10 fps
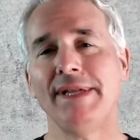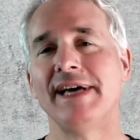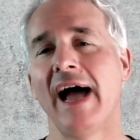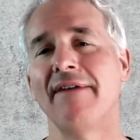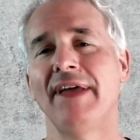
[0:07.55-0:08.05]
be
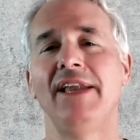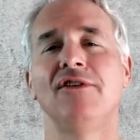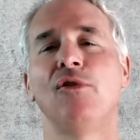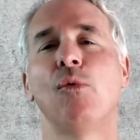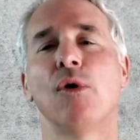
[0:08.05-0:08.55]
diving
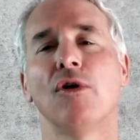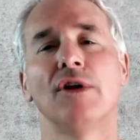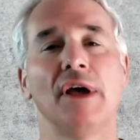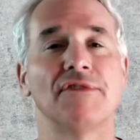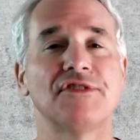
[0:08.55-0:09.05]
into the
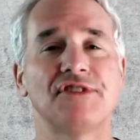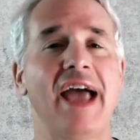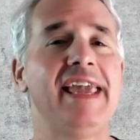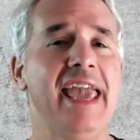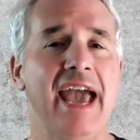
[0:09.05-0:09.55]
world of
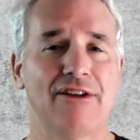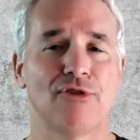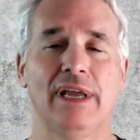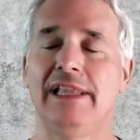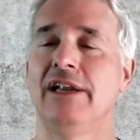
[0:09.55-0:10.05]

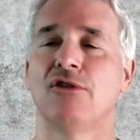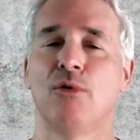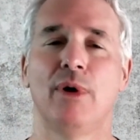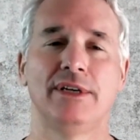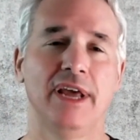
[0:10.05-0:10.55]
psychiatric
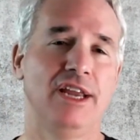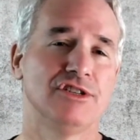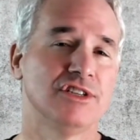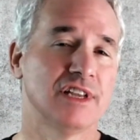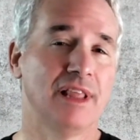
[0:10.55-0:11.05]
clinical
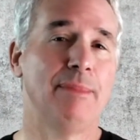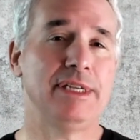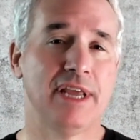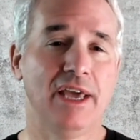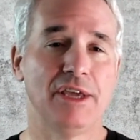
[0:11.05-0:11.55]
rotations, and let me
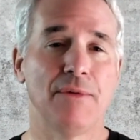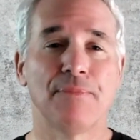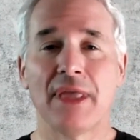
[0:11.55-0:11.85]
tell you,